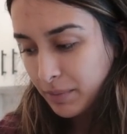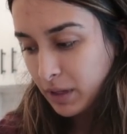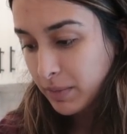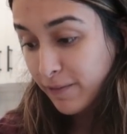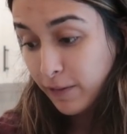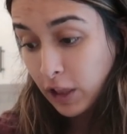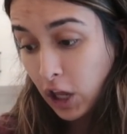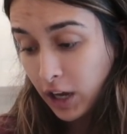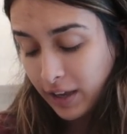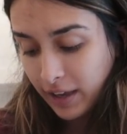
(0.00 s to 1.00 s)
I'm gonna be
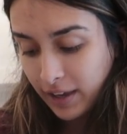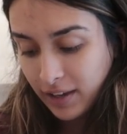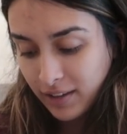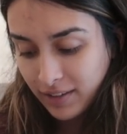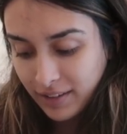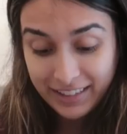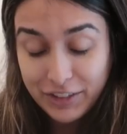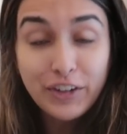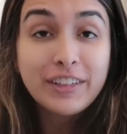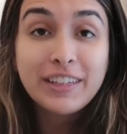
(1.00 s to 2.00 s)
vlogging. It's
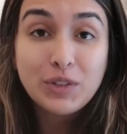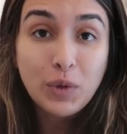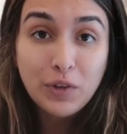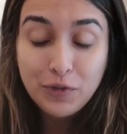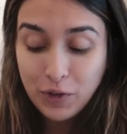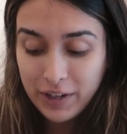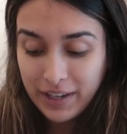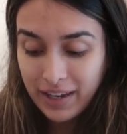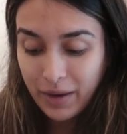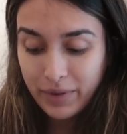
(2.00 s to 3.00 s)
currently
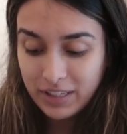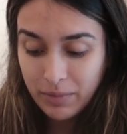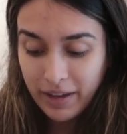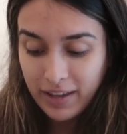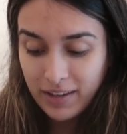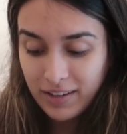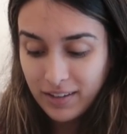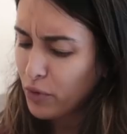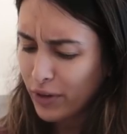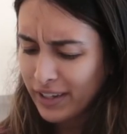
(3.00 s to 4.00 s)
12:40. I went to bed
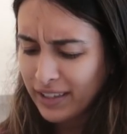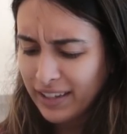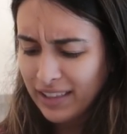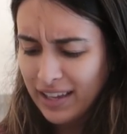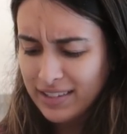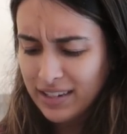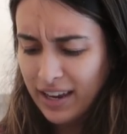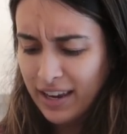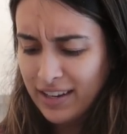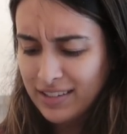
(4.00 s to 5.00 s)
pretty late last
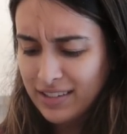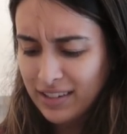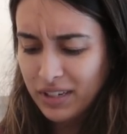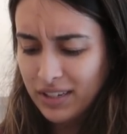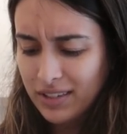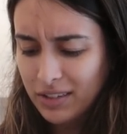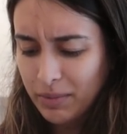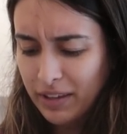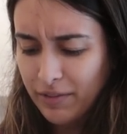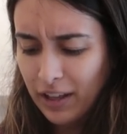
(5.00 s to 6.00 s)
night because I was
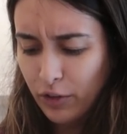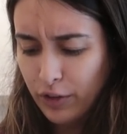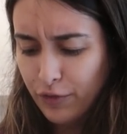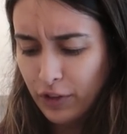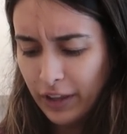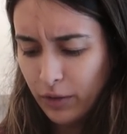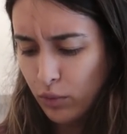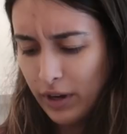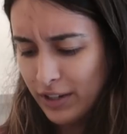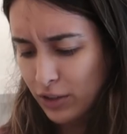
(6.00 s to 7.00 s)
playing Valorant for like
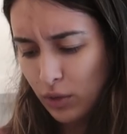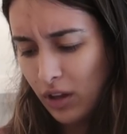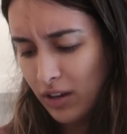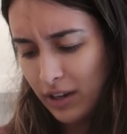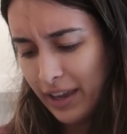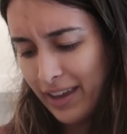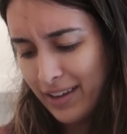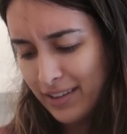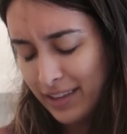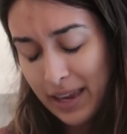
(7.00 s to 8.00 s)
way too long
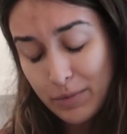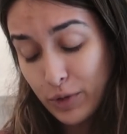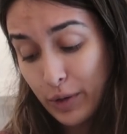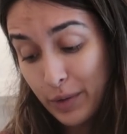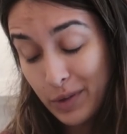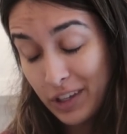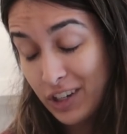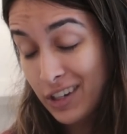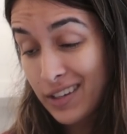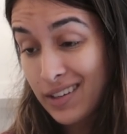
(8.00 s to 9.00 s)
and the games are going really
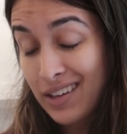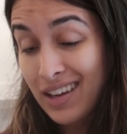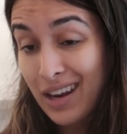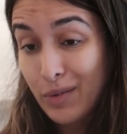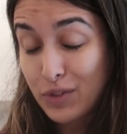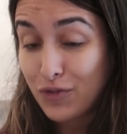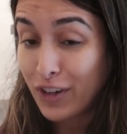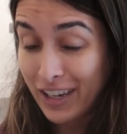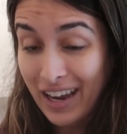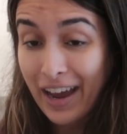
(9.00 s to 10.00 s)
good and I was freaking